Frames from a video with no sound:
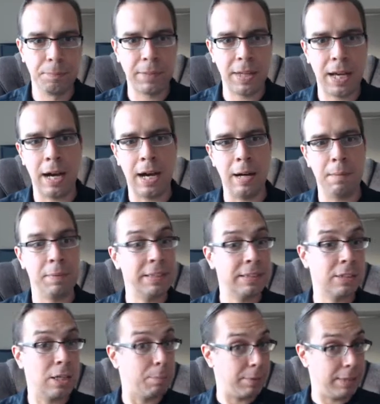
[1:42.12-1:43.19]
List
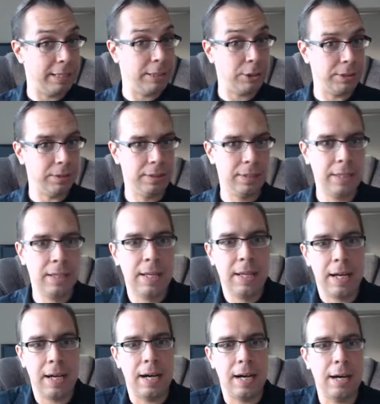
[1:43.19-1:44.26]
comprehension.
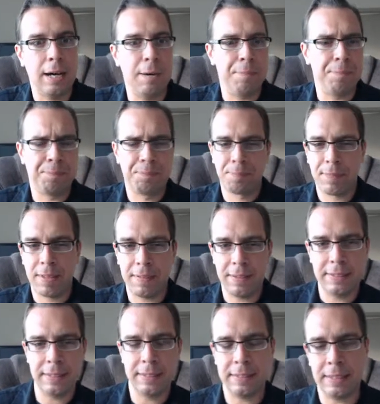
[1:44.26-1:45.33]
This is a
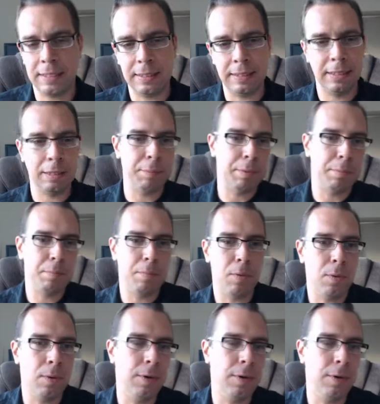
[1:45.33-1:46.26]
little bit more,